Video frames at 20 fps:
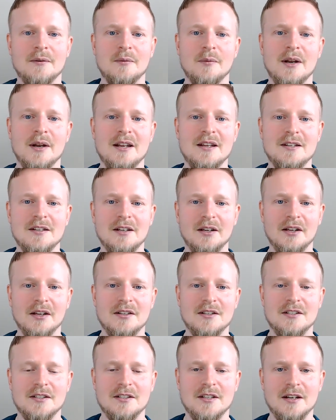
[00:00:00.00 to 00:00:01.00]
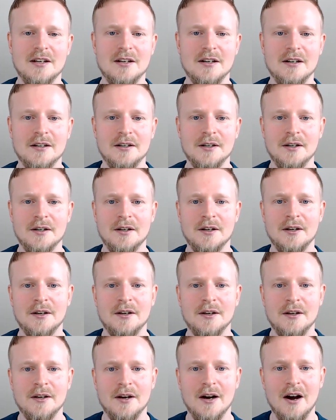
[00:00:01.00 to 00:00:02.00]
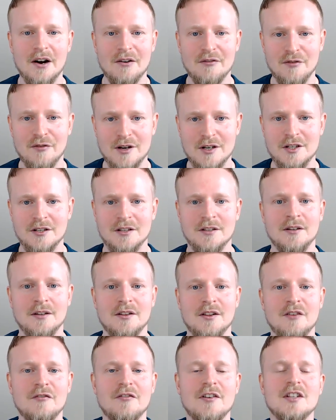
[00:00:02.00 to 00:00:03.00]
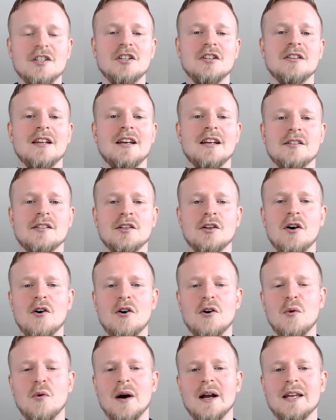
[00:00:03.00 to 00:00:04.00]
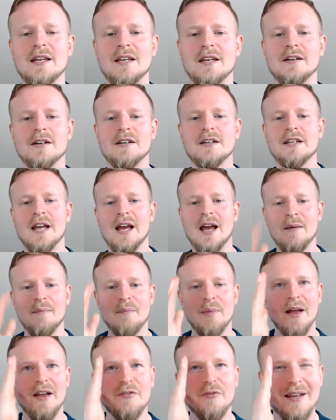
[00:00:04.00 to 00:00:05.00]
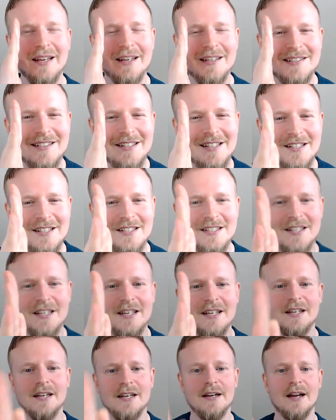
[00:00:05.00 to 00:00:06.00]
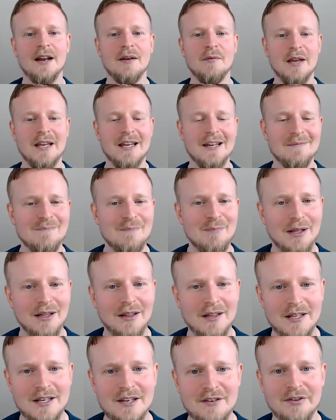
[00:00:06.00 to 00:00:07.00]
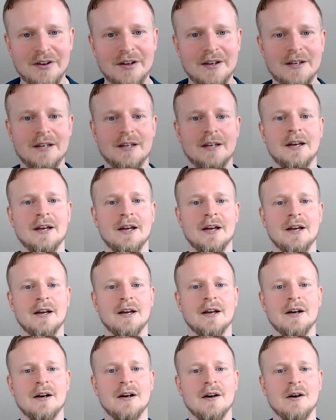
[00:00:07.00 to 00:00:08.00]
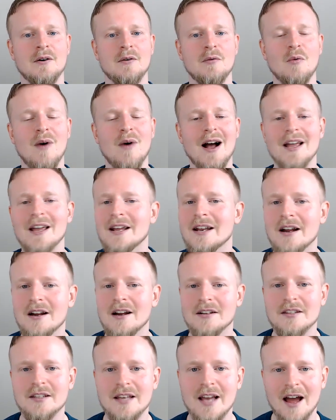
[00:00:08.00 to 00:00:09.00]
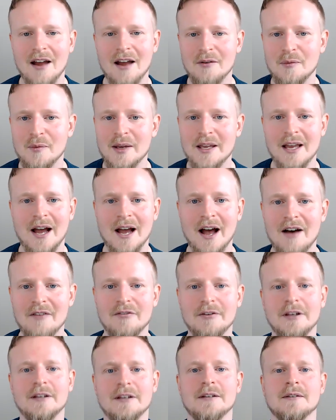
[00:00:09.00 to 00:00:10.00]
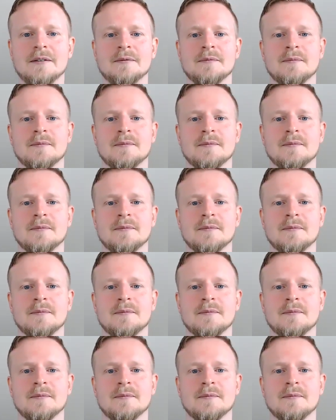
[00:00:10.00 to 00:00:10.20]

We need to consider our vision, the vision that is not quite here yet, but if we can see it and we can believe it, why on earth can't we have it?